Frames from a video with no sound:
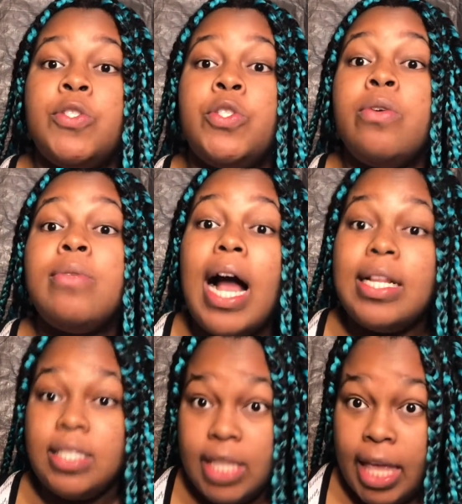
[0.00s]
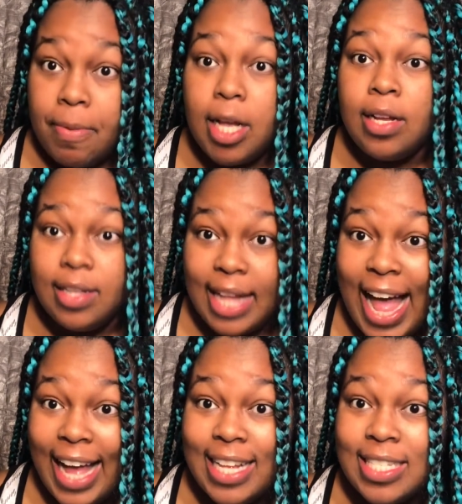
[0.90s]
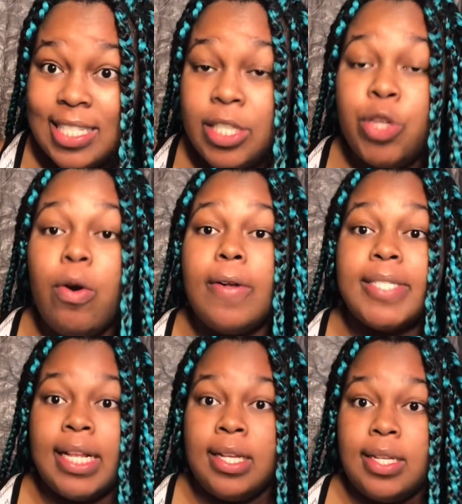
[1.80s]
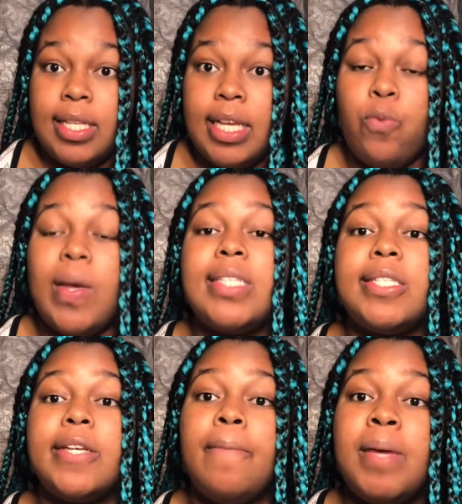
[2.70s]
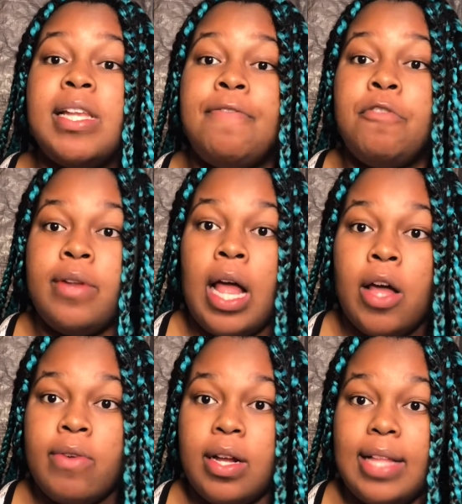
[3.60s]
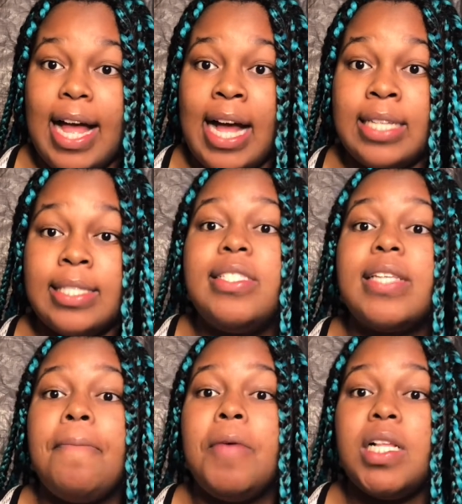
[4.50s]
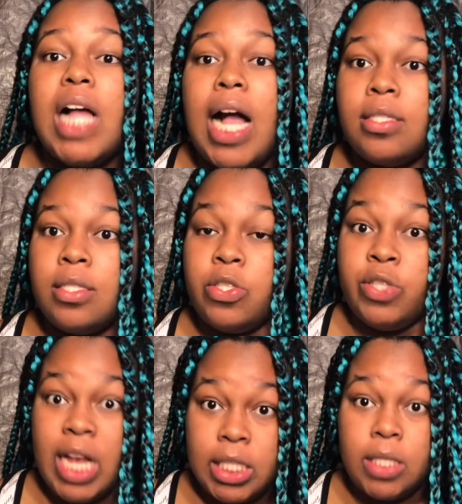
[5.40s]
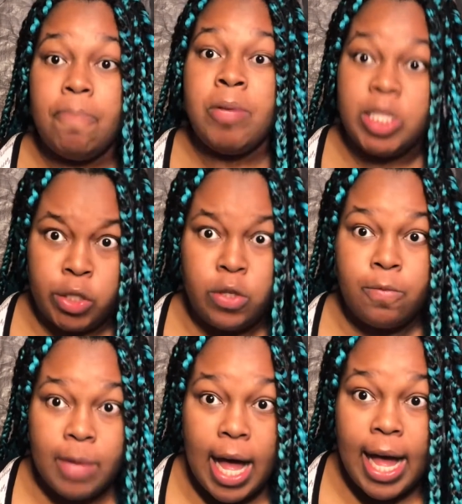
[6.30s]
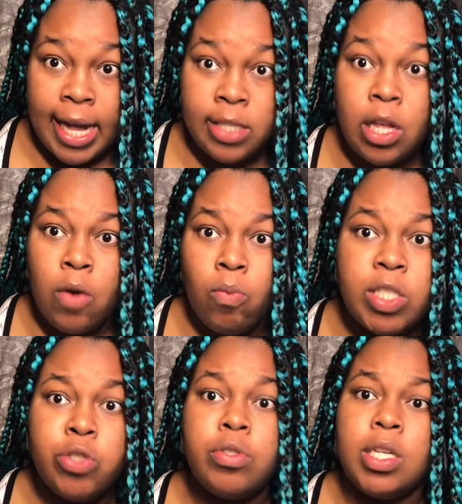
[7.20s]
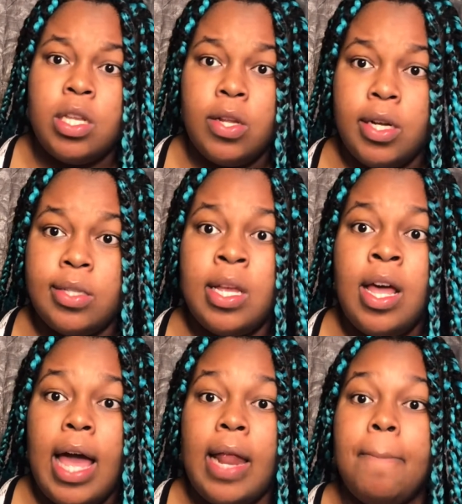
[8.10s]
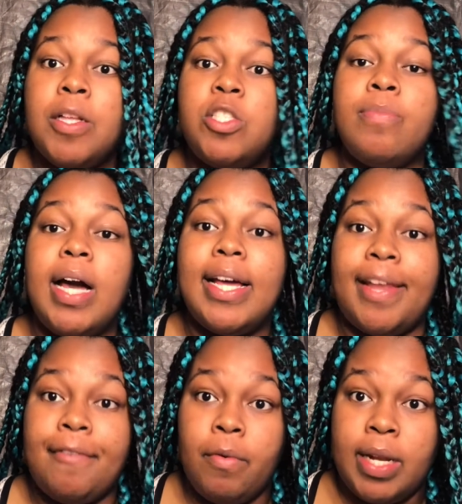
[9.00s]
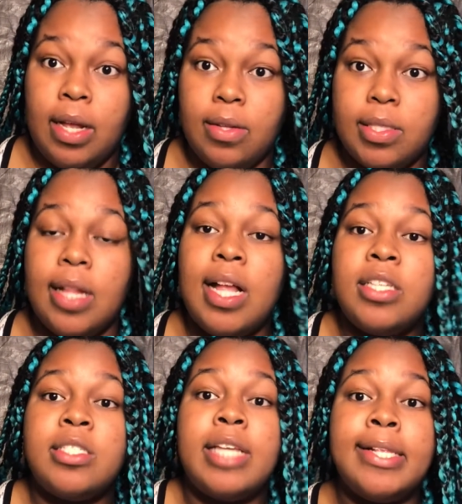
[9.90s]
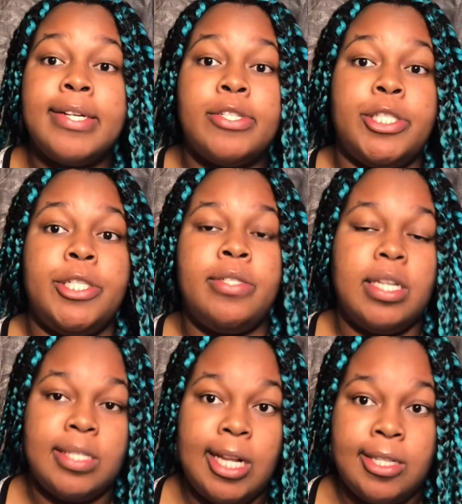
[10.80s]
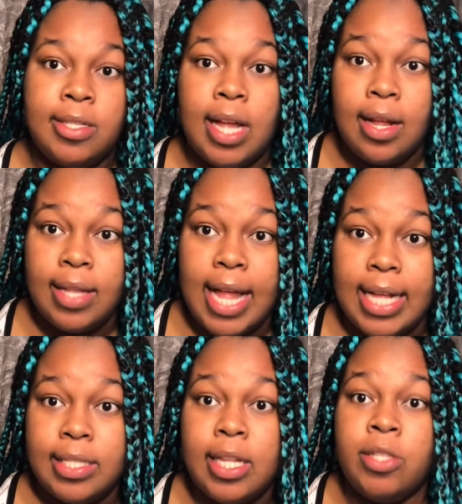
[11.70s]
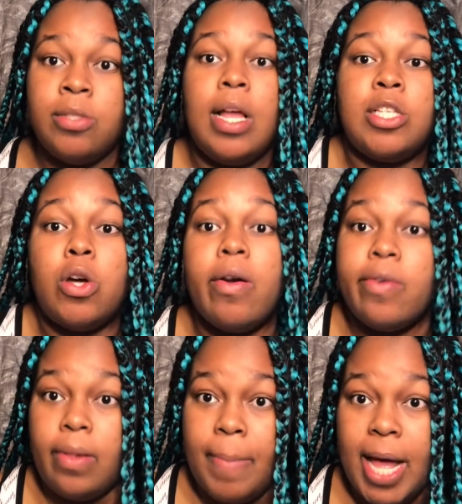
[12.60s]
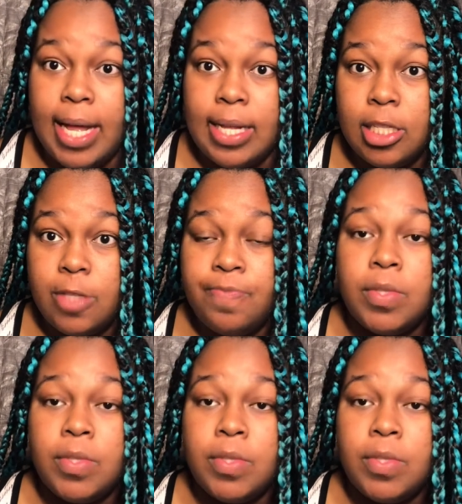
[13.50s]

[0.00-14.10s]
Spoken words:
Do not skip class. You are technically wasting your money if you do not go to class. Skipping classes just puts you behind on what you should learn, and it puts you behind everyone else, and that just hinders your success in that class, and it's harder to pass.